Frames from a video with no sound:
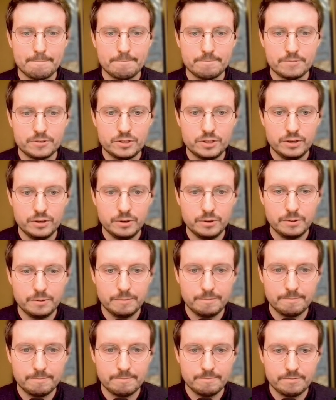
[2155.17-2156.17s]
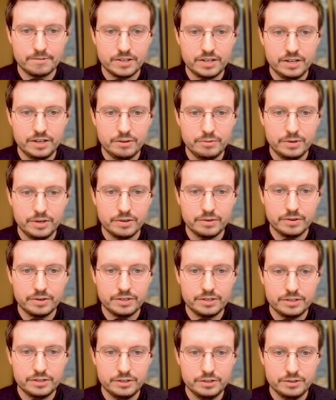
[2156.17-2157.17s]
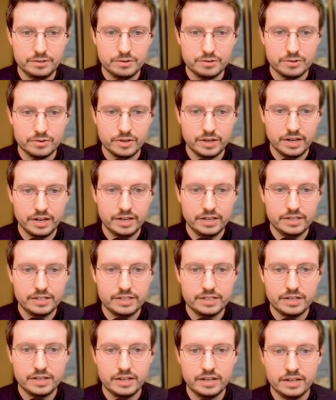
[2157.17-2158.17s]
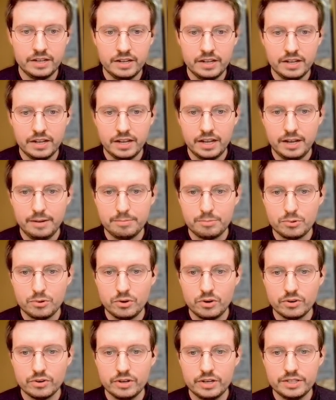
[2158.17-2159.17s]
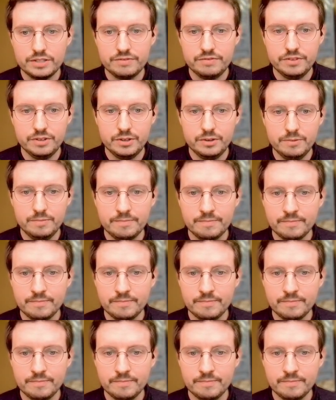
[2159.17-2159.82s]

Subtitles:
So here we're going to create a progress view.